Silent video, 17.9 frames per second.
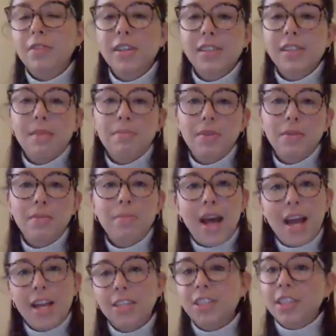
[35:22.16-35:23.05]
example,
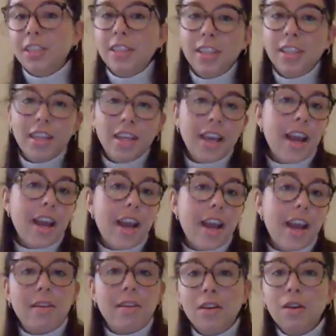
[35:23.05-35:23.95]
passion and
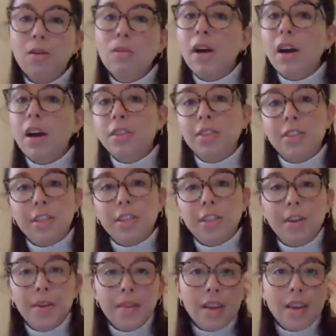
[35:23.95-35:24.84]
care and goal
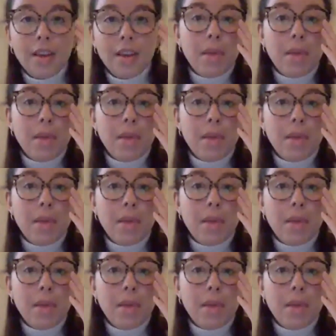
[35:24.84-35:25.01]
hunter.